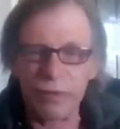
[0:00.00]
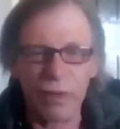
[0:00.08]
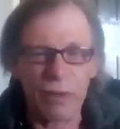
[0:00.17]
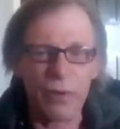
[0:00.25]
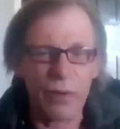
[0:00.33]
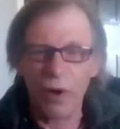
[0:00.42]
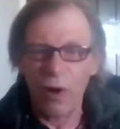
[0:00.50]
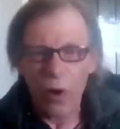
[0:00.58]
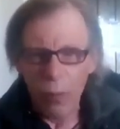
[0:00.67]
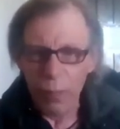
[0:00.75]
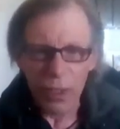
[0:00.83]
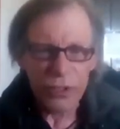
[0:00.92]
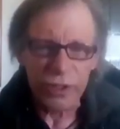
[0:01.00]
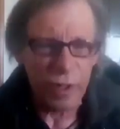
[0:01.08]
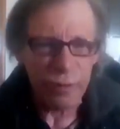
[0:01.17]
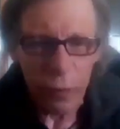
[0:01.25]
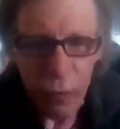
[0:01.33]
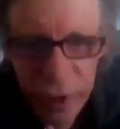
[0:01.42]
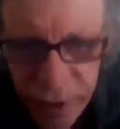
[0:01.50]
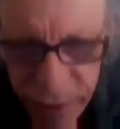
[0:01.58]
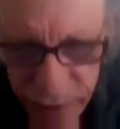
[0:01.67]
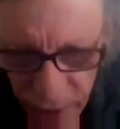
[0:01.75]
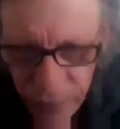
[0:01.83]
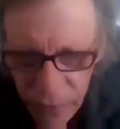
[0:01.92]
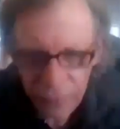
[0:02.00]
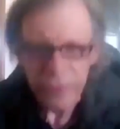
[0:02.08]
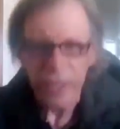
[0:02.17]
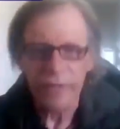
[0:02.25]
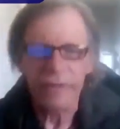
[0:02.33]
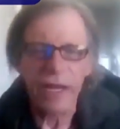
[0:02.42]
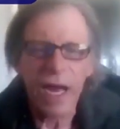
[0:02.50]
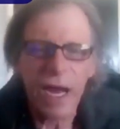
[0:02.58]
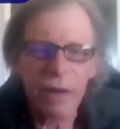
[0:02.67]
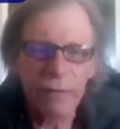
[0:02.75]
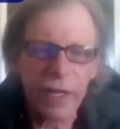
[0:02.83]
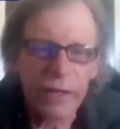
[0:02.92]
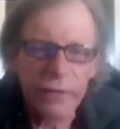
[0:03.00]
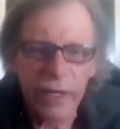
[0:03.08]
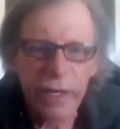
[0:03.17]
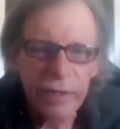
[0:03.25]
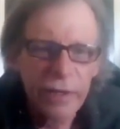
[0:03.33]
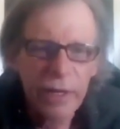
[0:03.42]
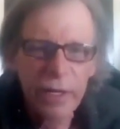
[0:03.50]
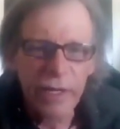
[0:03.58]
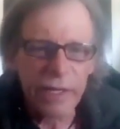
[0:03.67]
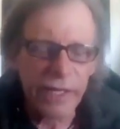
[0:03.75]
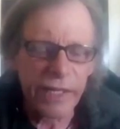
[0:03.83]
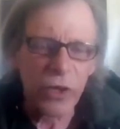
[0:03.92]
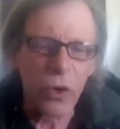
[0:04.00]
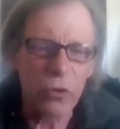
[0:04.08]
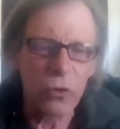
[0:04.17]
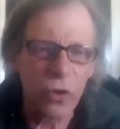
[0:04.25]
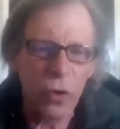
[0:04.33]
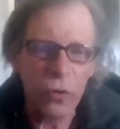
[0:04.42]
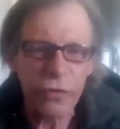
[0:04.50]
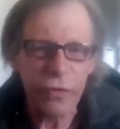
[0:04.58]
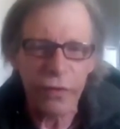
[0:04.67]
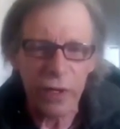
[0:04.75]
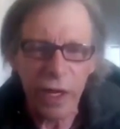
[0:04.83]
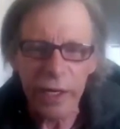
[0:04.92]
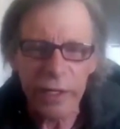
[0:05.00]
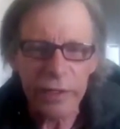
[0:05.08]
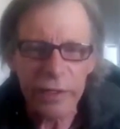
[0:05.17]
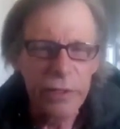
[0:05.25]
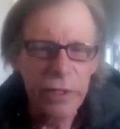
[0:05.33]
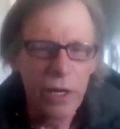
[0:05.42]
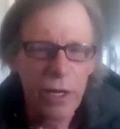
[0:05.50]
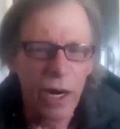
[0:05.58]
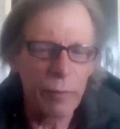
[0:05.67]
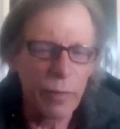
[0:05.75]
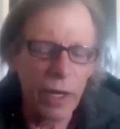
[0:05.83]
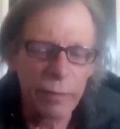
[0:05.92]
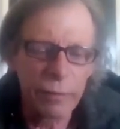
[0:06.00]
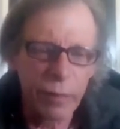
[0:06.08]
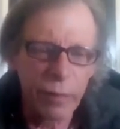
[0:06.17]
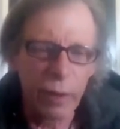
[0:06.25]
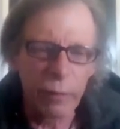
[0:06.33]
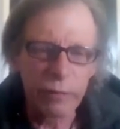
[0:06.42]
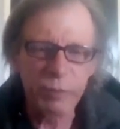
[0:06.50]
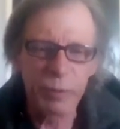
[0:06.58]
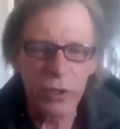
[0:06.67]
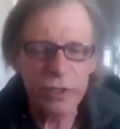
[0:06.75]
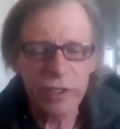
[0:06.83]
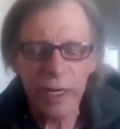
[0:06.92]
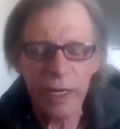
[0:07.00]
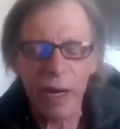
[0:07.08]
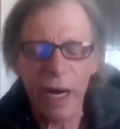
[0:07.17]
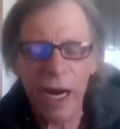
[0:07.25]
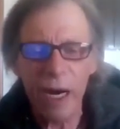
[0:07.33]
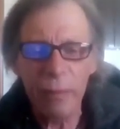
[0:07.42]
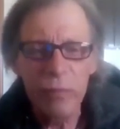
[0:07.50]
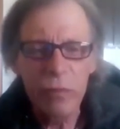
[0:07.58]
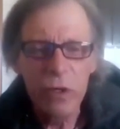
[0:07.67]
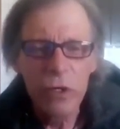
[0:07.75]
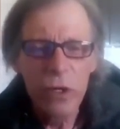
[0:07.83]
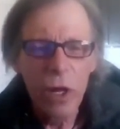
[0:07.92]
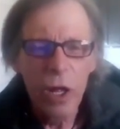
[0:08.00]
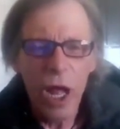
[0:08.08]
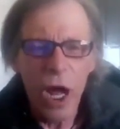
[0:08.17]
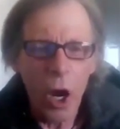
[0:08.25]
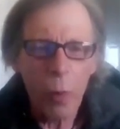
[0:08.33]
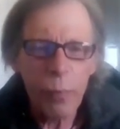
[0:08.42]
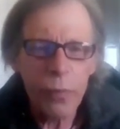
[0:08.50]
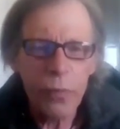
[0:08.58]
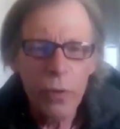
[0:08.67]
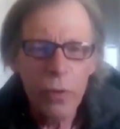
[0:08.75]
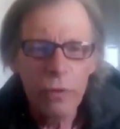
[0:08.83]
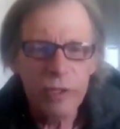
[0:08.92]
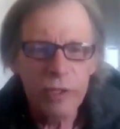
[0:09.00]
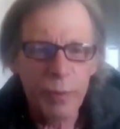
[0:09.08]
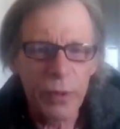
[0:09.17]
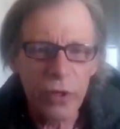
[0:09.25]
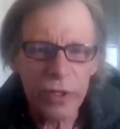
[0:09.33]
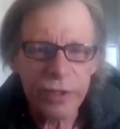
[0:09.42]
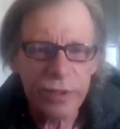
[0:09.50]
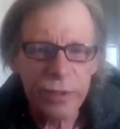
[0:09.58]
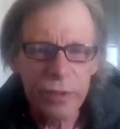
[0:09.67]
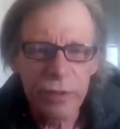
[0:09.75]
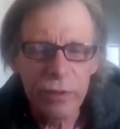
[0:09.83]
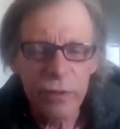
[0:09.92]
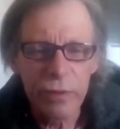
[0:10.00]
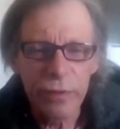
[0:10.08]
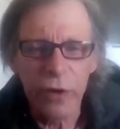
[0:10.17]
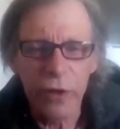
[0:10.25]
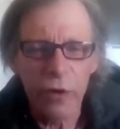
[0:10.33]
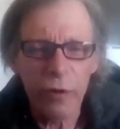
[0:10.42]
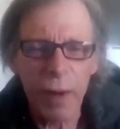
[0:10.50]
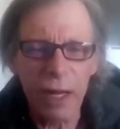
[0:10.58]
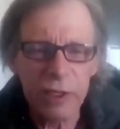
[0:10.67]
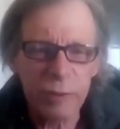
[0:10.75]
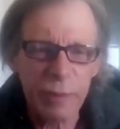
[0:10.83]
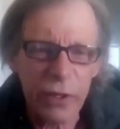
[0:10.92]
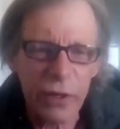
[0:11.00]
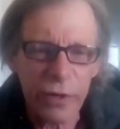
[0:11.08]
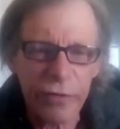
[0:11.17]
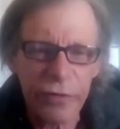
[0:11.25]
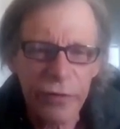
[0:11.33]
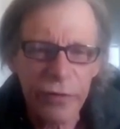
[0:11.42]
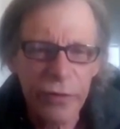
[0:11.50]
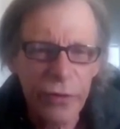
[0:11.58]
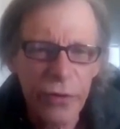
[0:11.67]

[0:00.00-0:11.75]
a whole bunch of different reasons that they have that they don't go to the light. And spirits like Bob help spirits, the earthbound spirits,